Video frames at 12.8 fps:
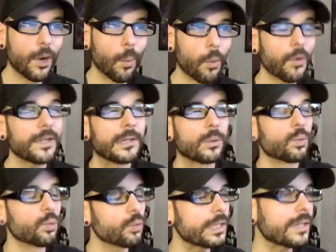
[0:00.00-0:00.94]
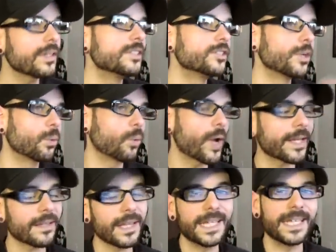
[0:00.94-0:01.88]
weren't really
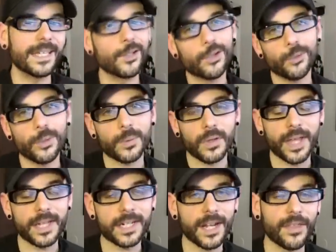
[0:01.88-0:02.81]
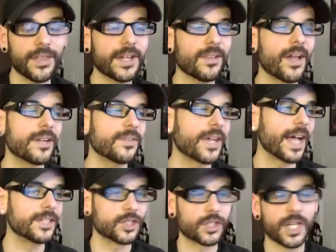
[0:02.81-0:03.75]
directly E3 related. I think a lot of you
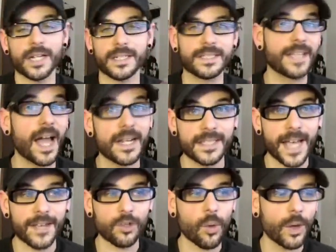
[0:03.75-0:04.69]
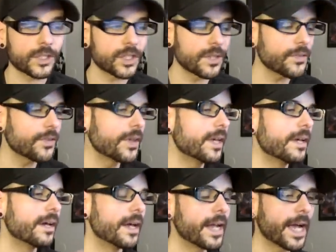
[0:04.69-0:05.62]
guys just got excited to ask questions,
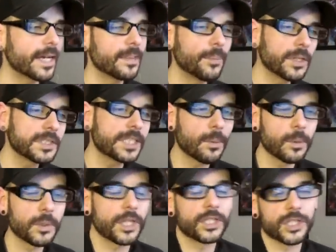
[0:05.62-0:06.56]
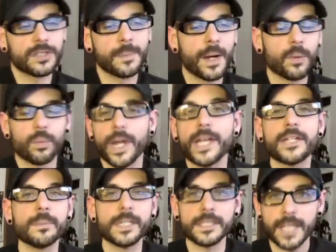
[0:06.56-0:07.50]
and I got a bunch that were really just about
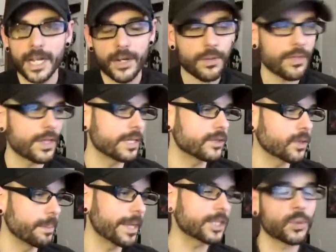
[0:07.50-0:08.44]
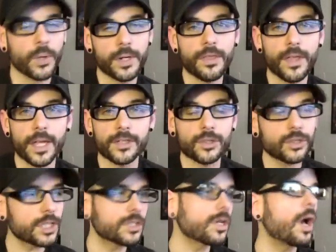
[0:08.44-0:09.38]
random Nintendo things or Metroid things or
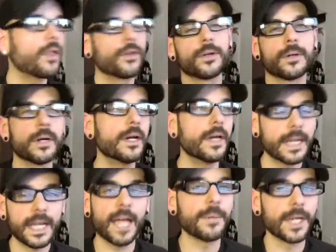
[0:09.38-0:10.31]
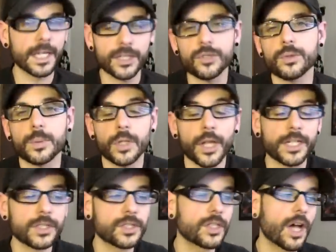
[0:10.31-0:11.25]
just other gaming industry
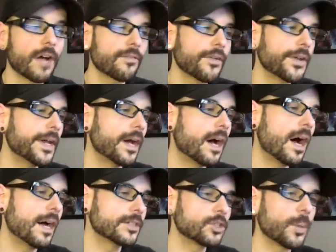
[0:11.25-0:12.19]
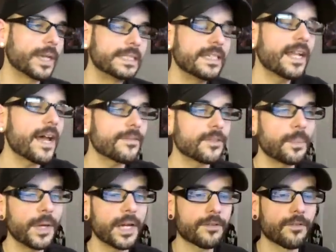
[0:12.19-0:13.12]
related stuff. Uh, so I did have to
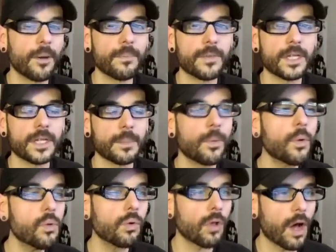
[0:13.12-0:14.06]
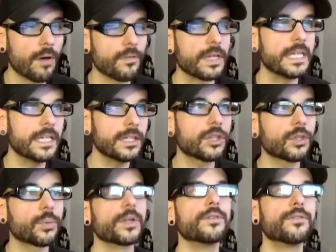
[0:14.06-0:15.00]
pick from the pool of
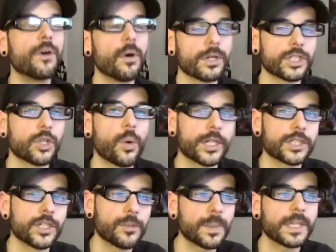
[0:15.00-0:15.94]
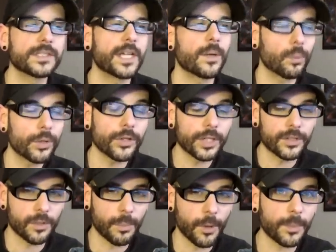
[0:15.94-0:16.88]
E3 focused questions because that really
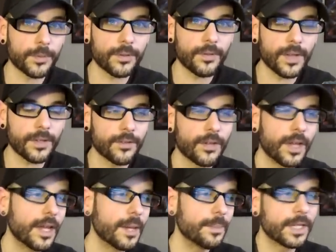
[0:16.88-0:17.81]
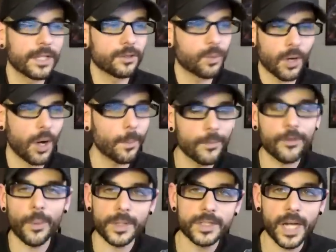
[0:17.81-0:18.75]
is the purpose of this, because we're all
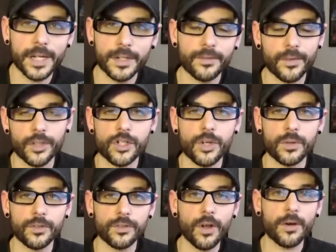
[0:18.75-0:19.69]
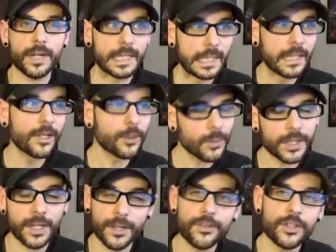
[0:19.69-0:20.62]
so excited for the show to start in
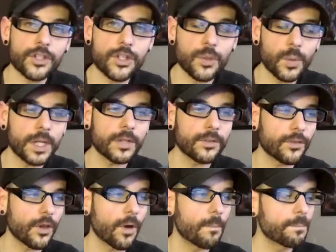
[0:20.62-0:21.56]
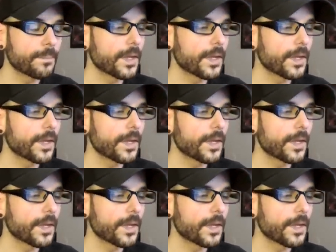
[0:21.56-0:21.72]
literally less than two weeks. So